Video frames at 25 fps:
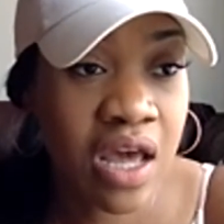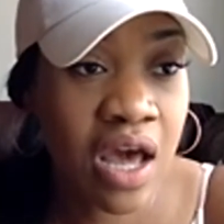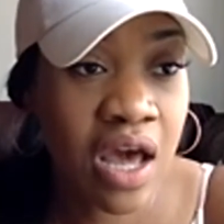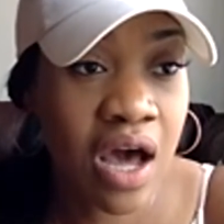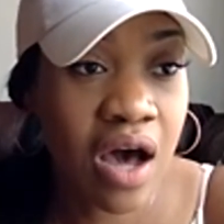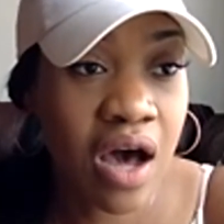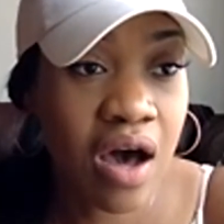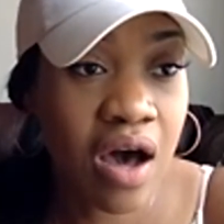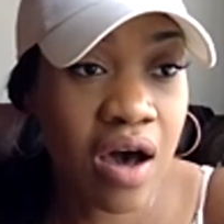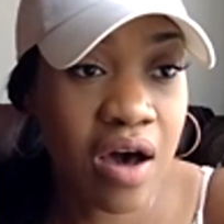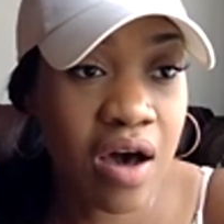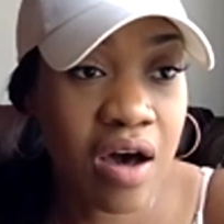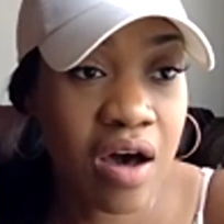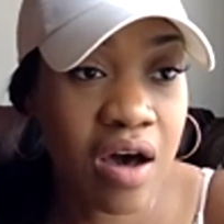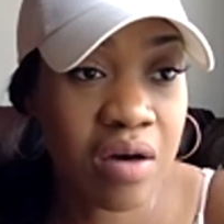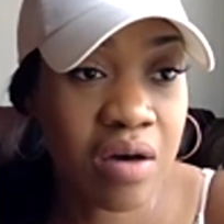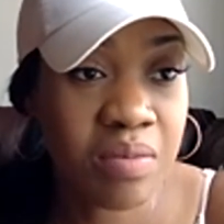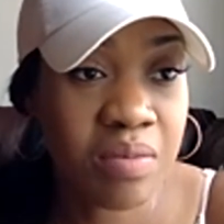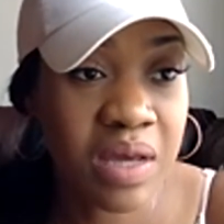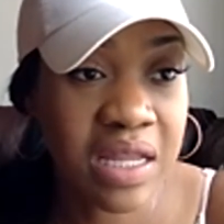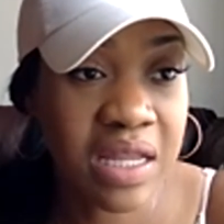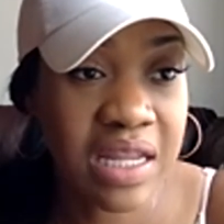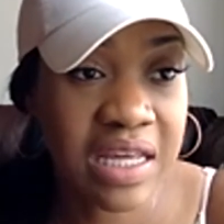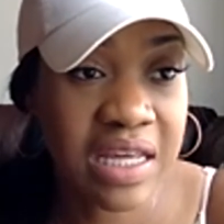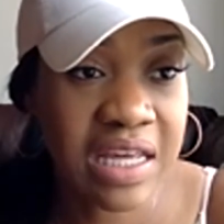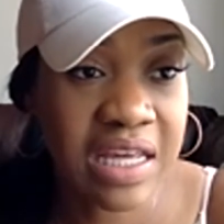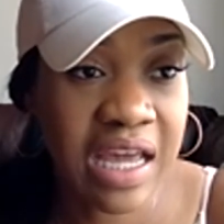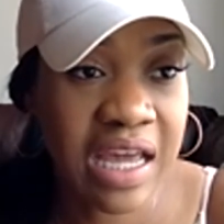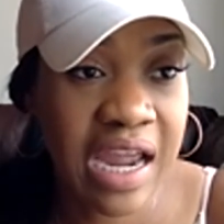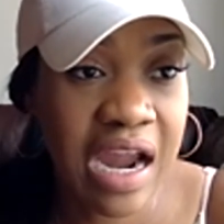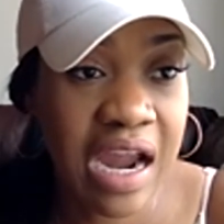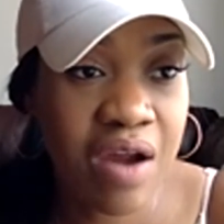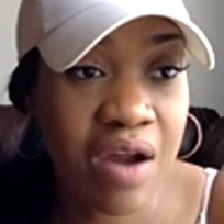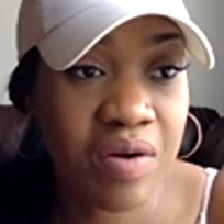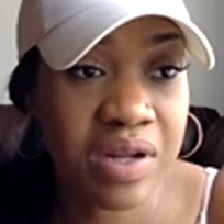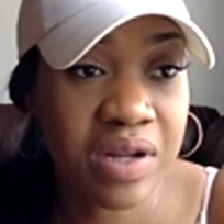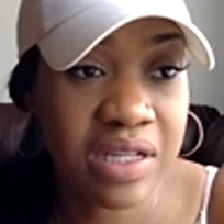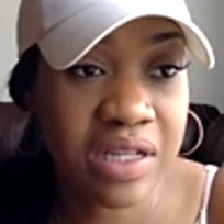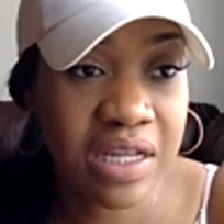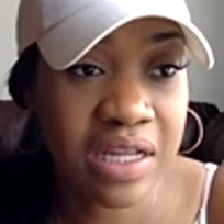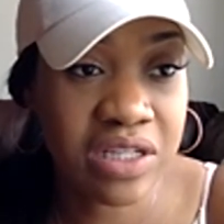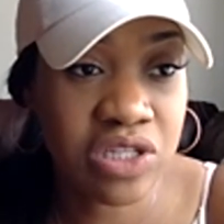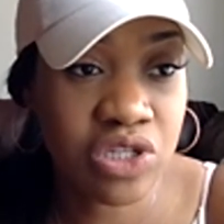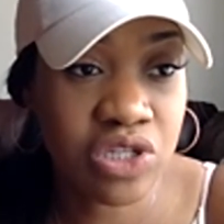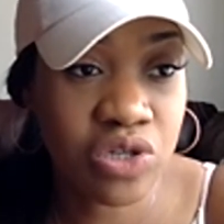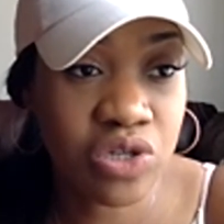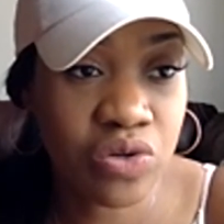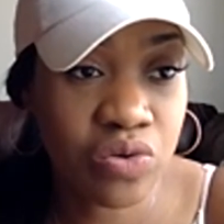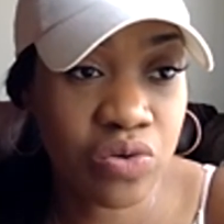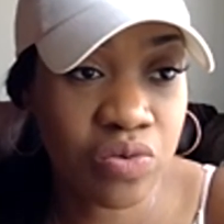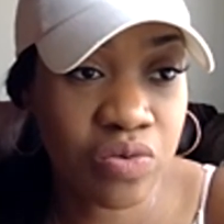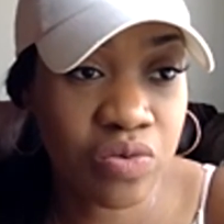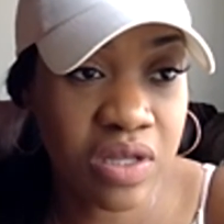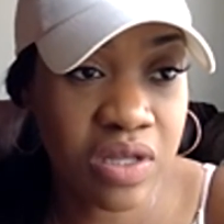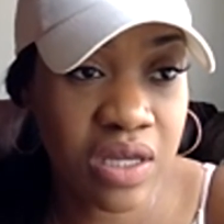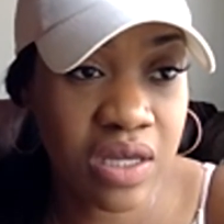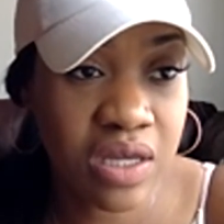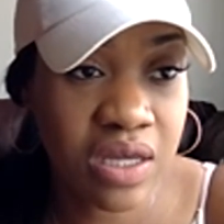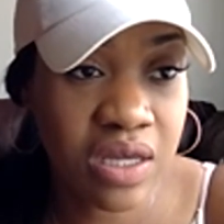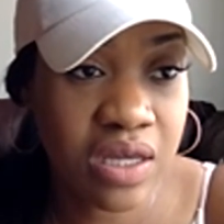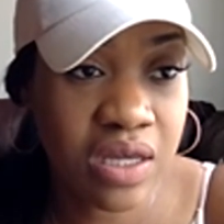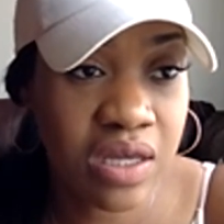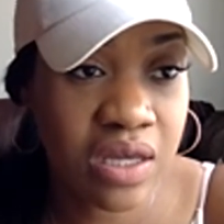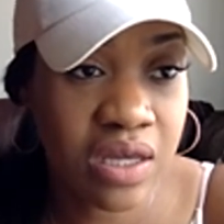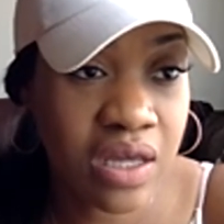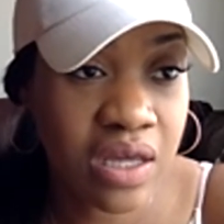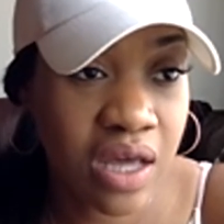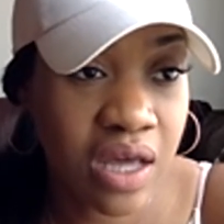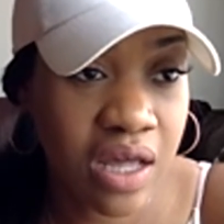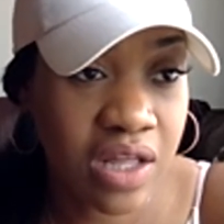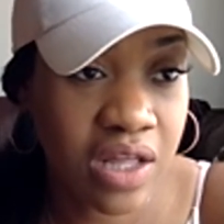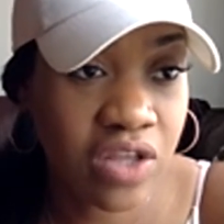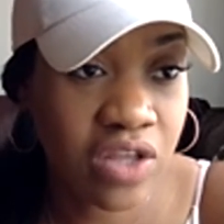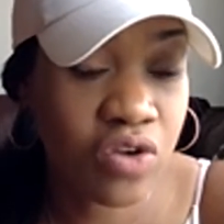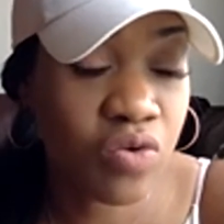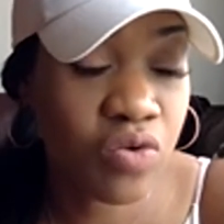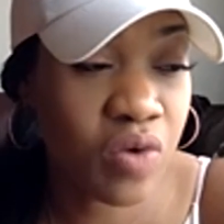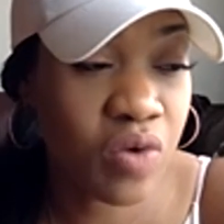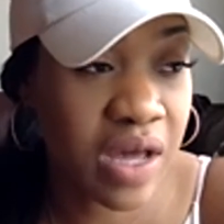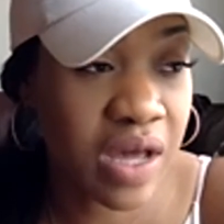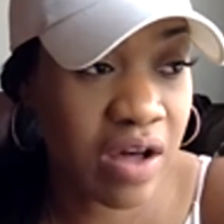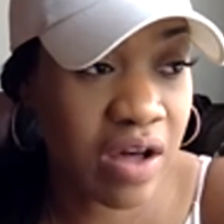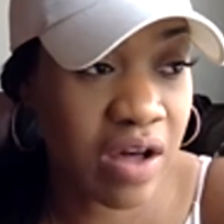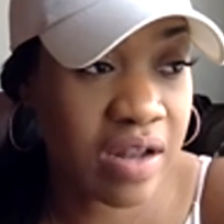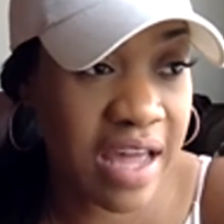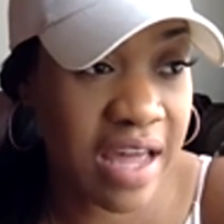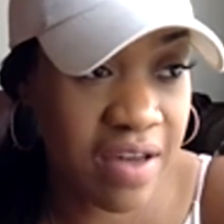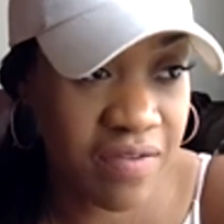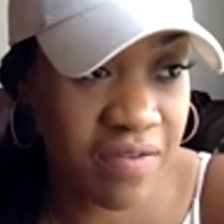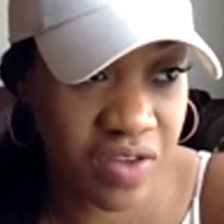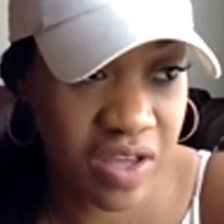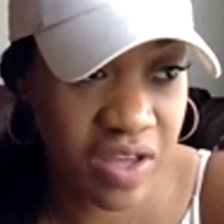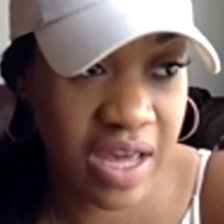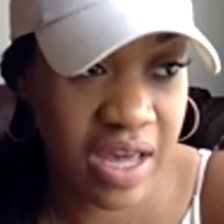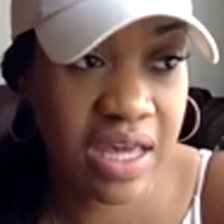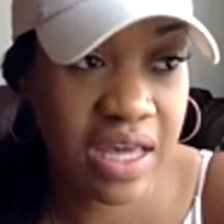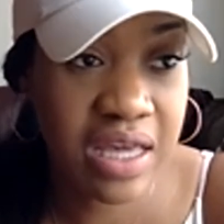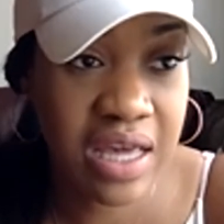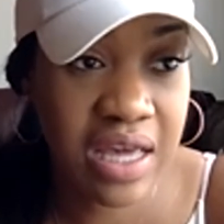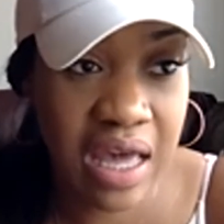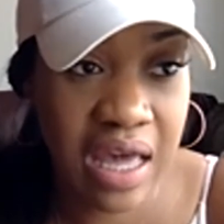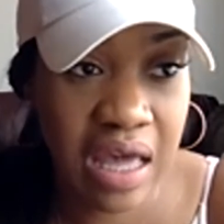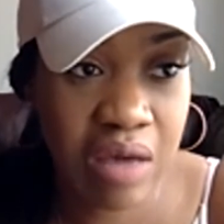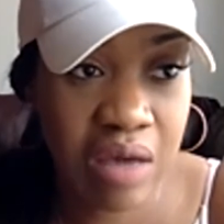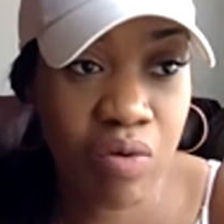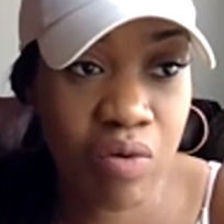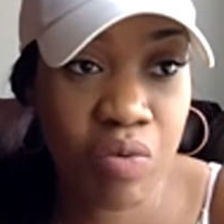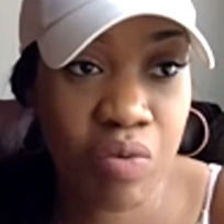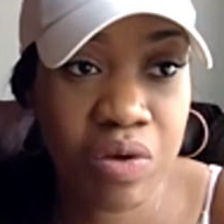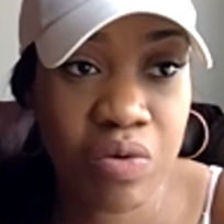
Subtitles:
And it carried into the UL Lafayette game where we